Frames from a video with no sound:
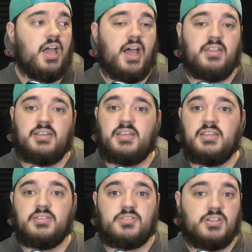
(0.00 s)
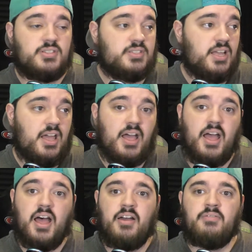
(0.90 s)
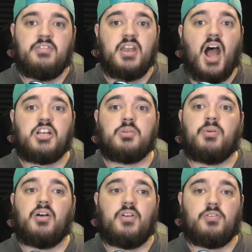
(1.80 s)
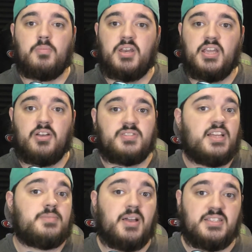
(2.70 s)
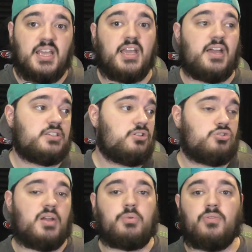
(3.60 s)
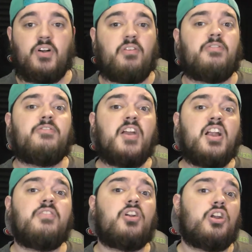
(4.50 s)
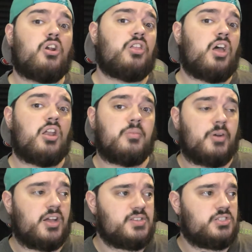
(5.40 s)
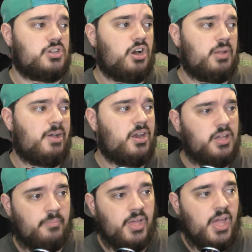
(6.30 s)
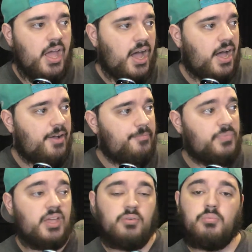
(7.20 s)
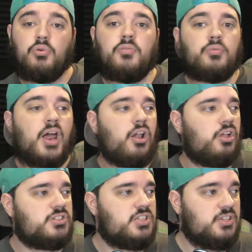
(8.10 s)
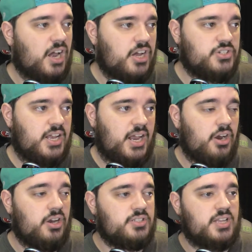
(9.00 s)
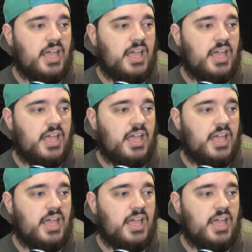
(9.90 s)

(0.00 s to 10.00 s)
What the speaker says: I think he is just a notch above everybody else. That's my take. I did a draft profile very early on in the process talking about him. Moving right along to Najee Harris.